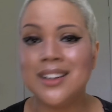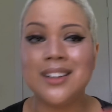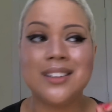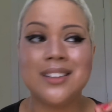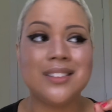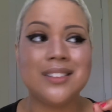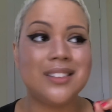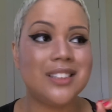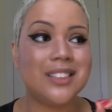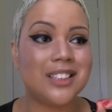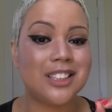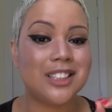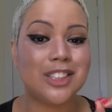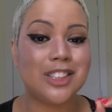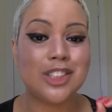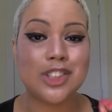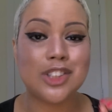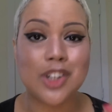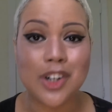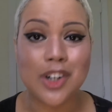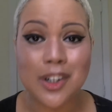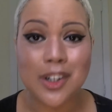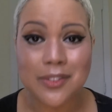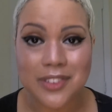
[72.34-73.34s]

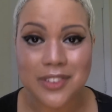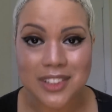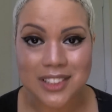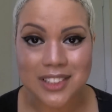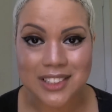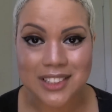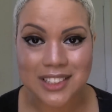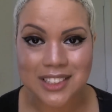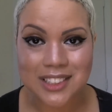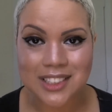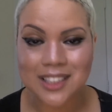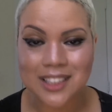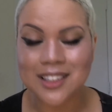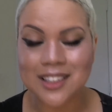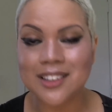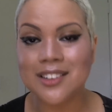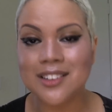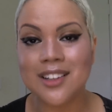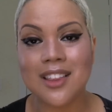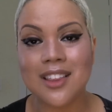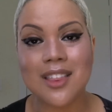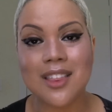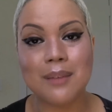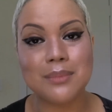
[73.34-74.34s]
disservice
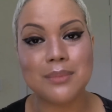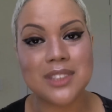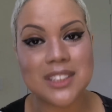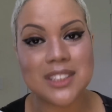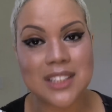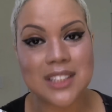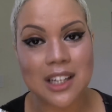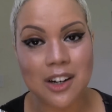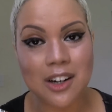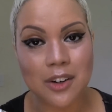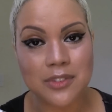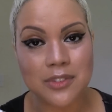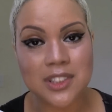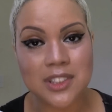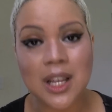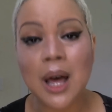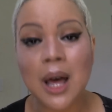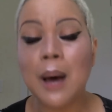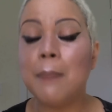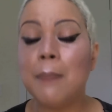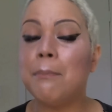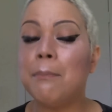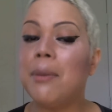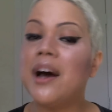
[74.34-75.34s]
to themselves
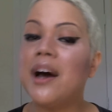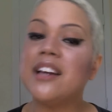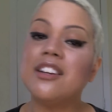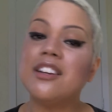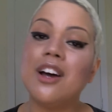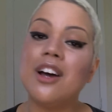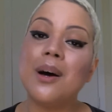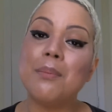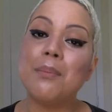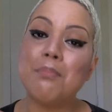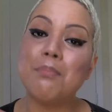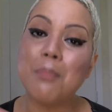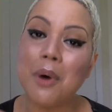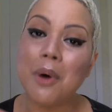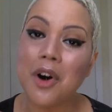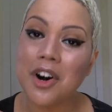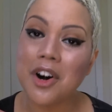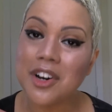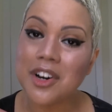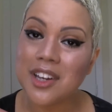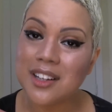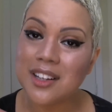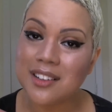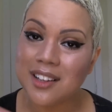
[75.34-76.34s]
by not
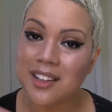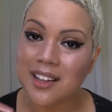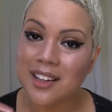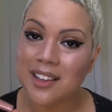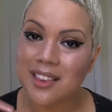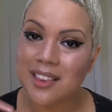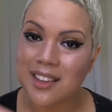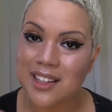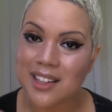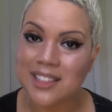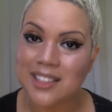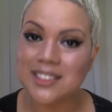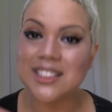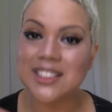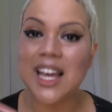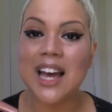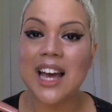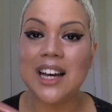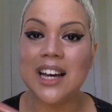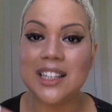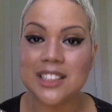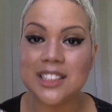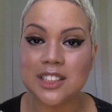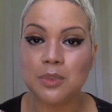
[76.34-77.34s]
marketing these
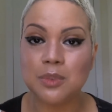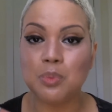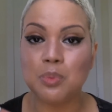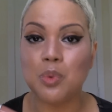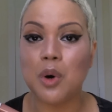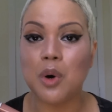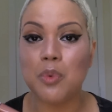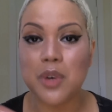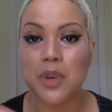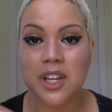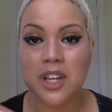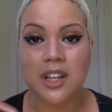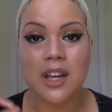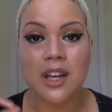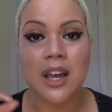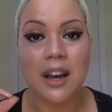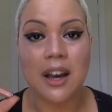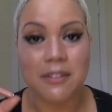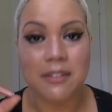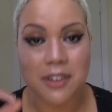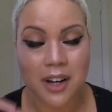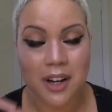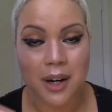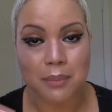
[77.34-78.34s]
as what we
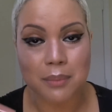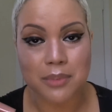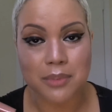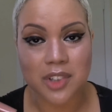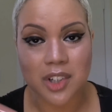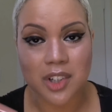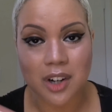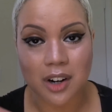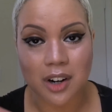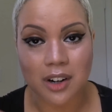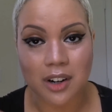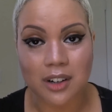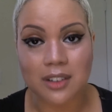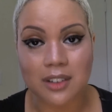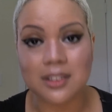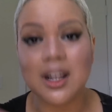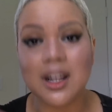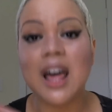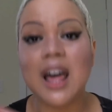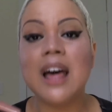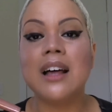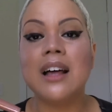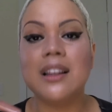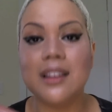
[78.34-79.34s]
have come to call
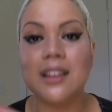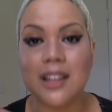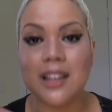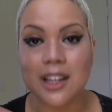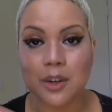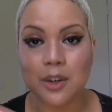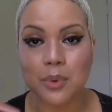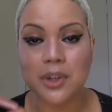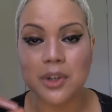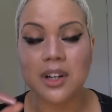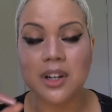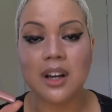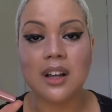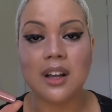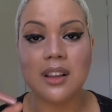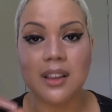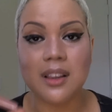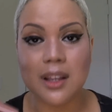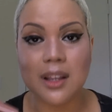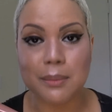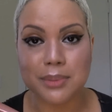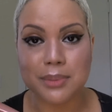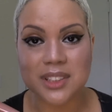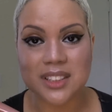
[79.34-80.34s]
liquid
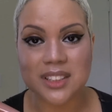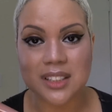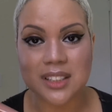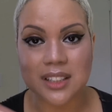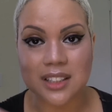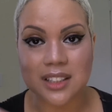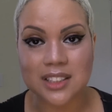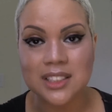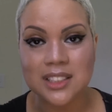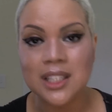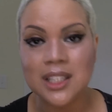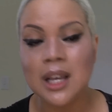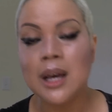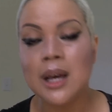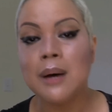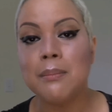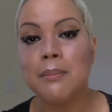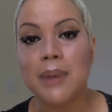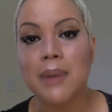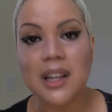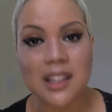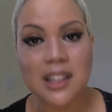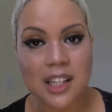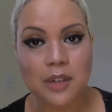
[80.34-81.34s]
lipsticks.
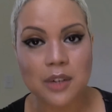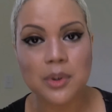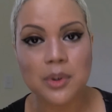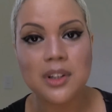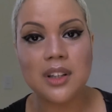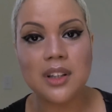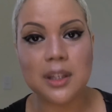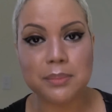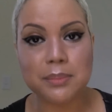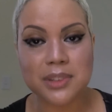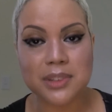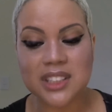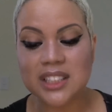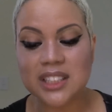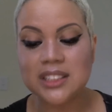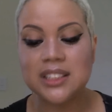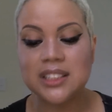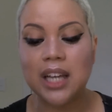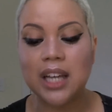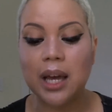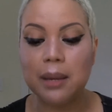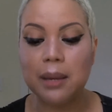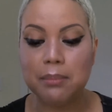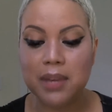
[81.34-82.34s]
By liquid lipsticks,
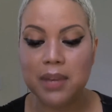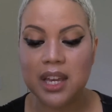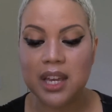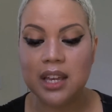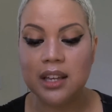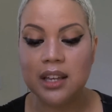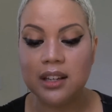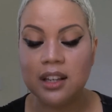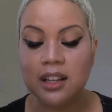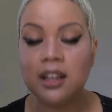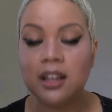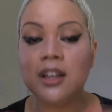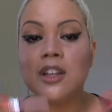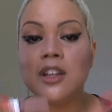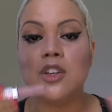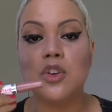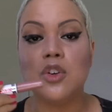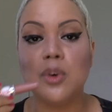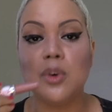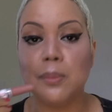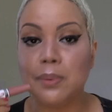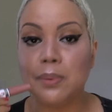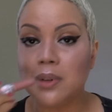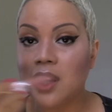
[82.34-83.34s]
I mean you
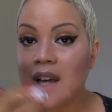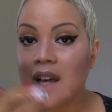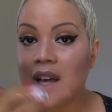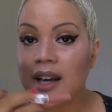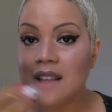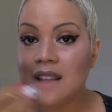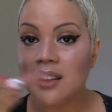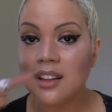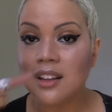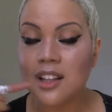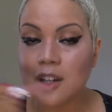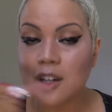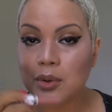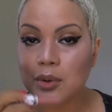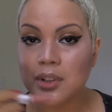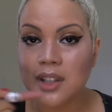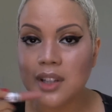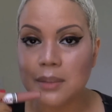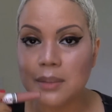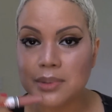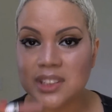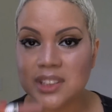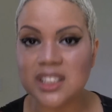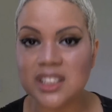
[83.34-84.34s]
apply the liquid
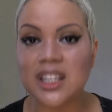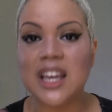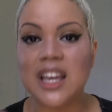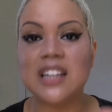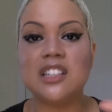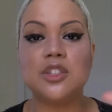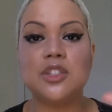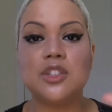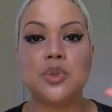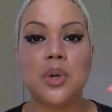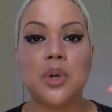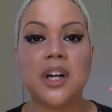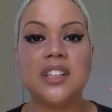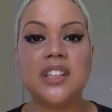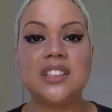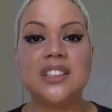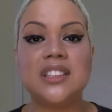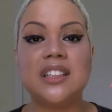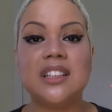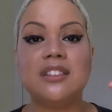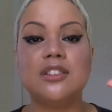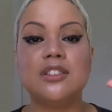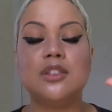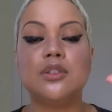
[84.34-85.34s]
lipstick and it dries
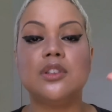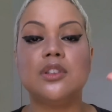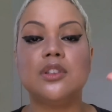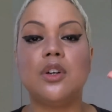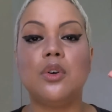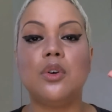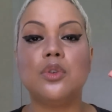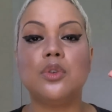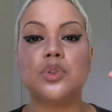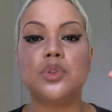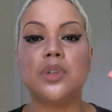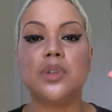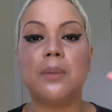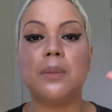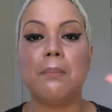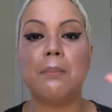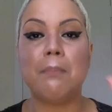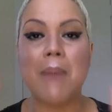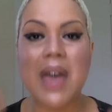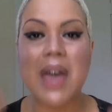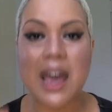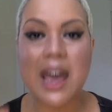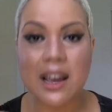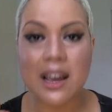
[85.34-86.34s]
down to an ultra
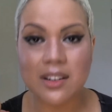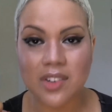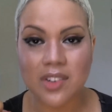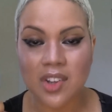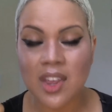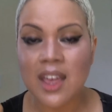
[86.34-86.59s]
matte.